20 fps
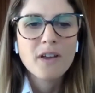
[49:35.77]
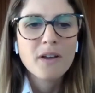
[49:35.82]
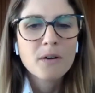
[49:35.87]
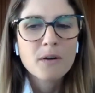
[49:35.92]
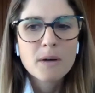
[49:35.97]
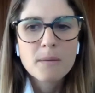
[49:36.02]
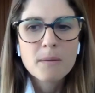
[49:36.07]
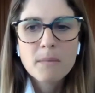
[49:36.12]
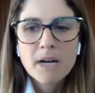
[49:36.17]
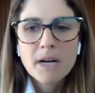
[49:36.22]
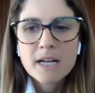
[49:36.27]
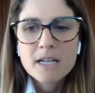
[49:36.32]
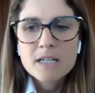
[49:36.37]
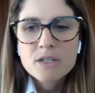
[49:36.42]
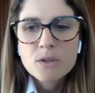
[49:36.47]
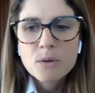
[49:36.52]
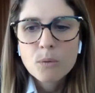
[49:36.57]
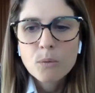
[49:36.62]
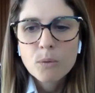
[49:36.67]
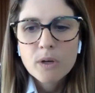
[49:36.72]
very much.
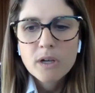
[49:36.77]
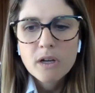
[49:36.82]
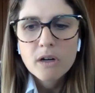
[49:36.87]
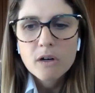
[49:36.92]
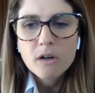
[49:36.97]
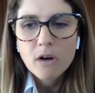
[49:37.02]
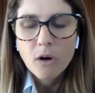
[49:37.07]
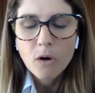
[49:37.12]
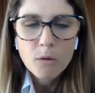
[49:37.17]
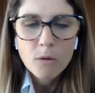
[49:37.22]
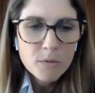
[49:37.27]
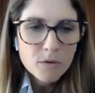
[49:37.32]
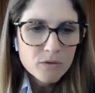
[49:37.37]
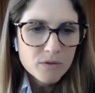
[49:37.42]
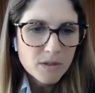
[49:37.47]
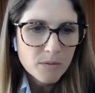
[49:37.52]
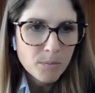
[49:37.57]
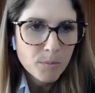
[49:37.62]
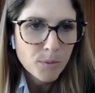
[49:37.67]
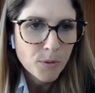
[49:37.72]
We are
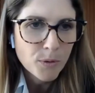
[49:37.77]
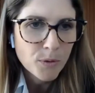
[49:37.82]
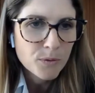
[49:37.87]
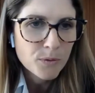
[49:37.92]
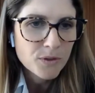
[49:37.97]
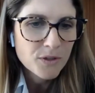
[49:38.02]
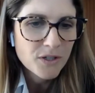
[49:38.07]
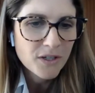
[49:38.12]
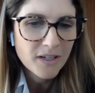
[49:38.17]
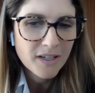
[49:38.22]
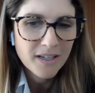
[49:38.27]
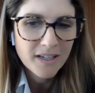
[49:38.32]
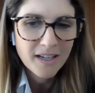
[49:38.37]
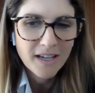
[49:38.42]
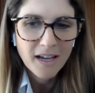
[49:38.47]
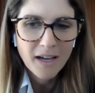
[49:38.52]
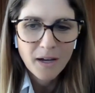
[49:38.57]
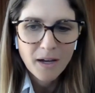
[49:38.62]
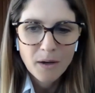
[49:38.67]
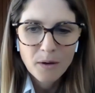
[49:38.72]
almost
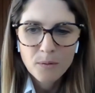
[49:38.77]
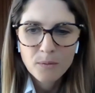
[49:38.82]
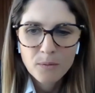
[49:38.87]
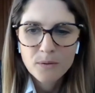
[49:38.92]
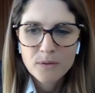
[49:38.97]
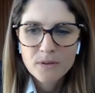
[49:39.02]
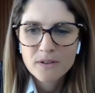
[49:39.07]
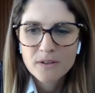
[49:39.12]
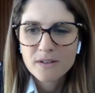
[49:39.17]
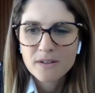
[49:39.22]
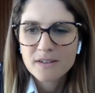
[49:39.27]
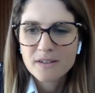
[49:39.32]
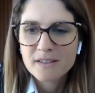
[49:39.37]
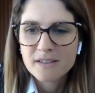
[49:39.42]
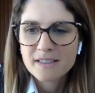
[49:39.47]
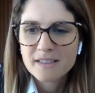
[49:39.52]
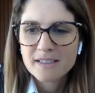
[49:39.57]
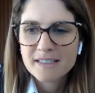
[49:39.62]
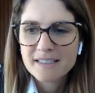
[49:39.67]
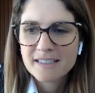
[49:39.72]
approaching
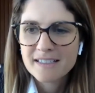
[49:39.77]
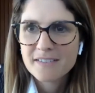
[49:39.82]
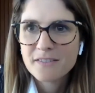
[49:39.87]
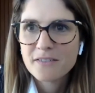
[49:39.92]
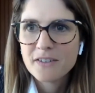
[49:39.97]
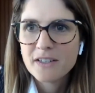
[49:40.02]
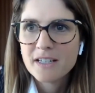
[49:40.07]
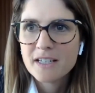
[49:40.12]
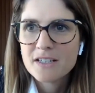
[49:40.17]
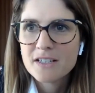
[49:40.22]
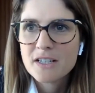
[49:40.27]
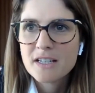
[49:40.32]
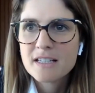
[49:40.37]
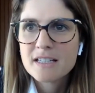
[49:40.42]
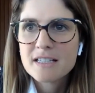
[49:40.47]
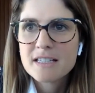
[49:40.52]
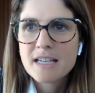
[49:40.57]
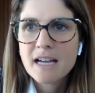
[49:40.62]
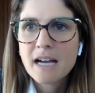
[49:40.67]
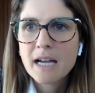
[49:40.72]
our
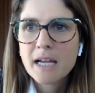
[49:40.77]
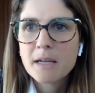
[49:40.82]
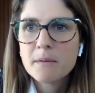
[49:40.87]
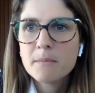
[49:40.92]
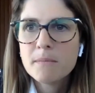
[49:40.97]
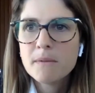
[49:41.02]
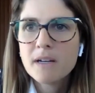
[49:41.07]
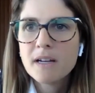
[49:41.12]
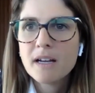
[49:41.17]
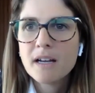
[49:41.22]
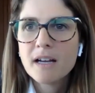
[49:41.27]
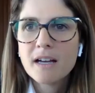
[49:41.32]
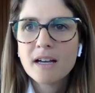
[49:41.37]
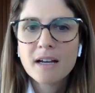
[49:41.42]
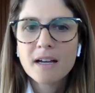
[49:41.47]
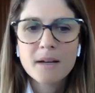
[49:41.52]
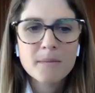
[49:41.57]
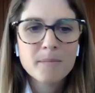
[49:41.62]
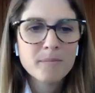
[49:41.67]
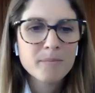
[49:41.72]
finishing time.
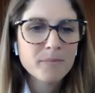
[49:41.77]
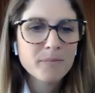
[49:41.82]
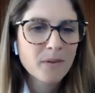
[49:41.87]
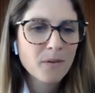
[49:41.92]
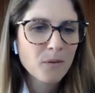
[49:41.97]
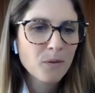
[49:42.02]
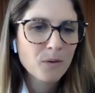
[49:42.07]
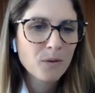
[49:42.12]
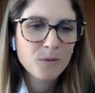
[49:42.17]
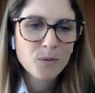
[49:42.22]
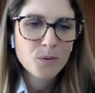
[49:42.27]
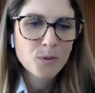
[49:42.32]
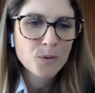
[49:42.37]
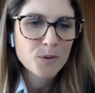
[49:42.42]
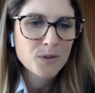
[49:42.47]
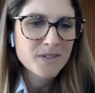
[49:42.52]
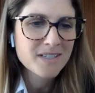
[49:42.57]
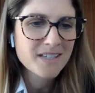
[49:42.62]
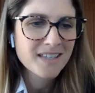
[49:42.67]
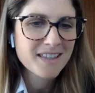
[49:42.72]
Of
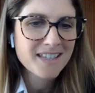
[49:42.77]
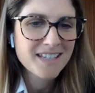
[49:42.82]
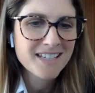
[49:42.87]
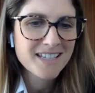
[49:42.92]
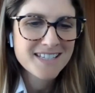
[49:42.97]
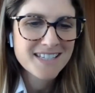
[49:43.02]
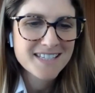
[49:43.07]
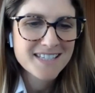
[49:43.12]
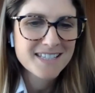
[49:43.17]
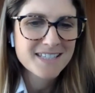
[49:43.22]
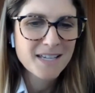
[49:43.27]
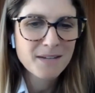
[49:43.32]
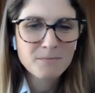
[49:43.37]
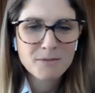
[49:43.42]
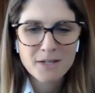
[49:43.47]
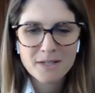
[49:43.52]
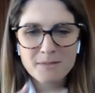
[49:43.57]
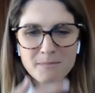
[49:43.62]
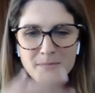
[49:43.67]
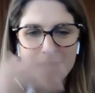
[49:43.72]
course, this is a
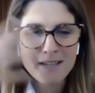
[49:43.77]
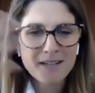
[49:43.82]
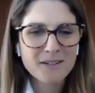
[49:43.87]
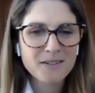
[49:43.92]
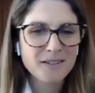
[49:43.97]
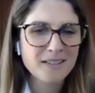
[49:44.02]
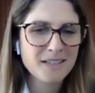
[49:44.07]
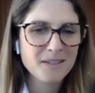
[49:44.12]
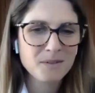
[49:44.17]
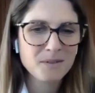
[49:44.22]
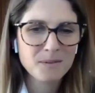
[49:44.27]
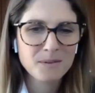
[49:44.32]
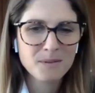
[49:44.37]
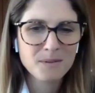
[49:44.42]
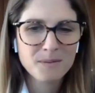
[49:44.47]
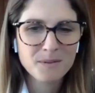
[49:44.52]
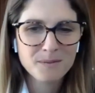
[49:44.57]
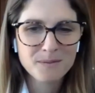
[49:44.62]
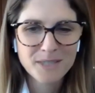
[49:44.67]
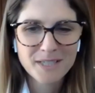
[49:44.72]
subject matter that
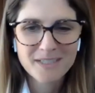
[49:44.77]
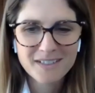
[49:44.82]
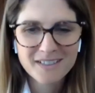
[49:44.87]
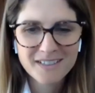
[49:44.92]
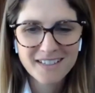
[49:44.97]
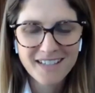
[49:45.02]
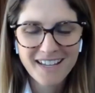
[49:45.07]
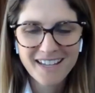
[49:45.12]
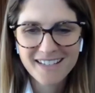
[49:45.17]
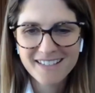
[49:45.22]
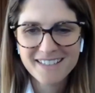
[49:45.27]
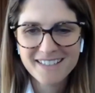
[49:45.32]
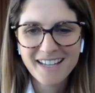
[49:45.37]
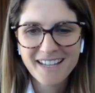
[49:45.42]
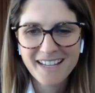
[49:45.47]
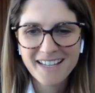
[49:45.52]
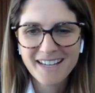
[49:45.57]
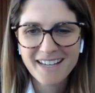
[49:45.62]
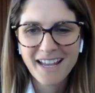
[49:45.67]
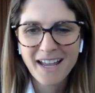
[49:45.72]
we could,
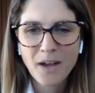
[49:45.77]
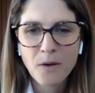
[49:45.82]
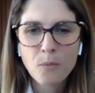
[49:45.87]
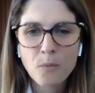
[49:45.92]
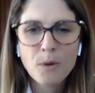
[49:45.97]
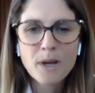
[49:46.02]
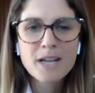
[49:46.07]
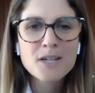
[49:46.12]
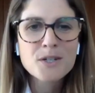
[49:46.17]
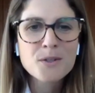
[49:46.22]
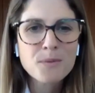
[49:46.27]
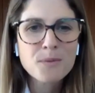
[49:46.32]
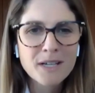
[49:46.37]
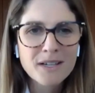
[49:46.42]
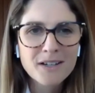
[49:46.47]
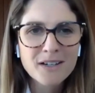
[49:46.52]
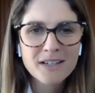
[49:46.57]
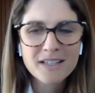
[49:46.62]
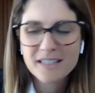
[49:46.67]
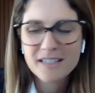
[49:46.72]
and I wish
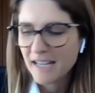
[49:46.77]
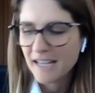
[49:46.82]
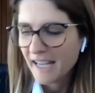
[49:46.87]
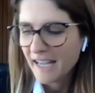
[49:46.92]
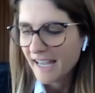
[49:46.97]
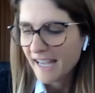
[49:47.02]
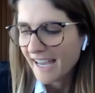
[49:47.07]
we could